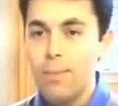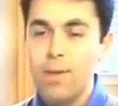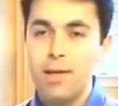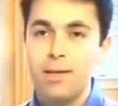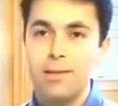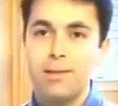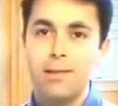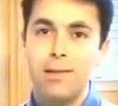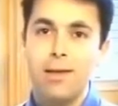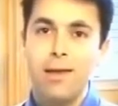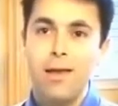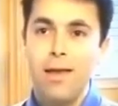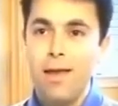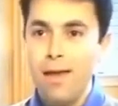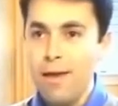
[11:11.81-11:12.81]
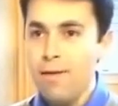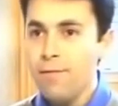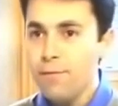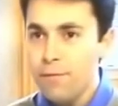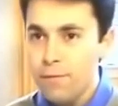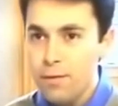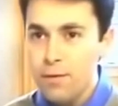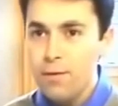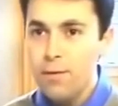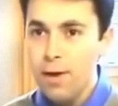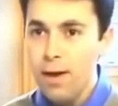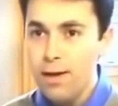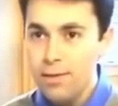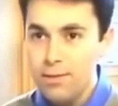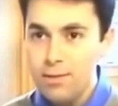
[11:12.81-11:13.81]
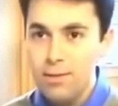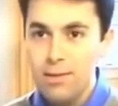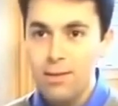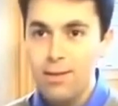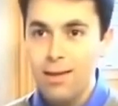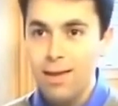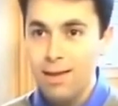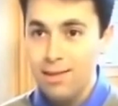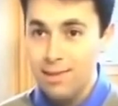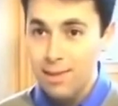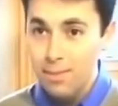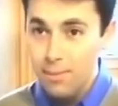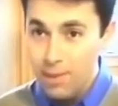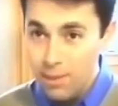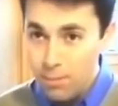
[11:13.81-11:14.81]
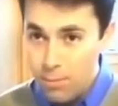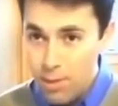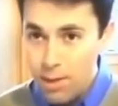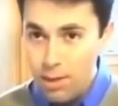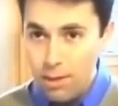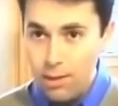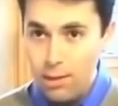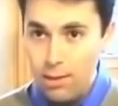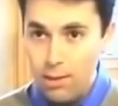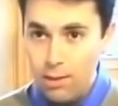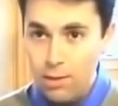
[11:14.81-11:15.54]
Because if Christ accepted me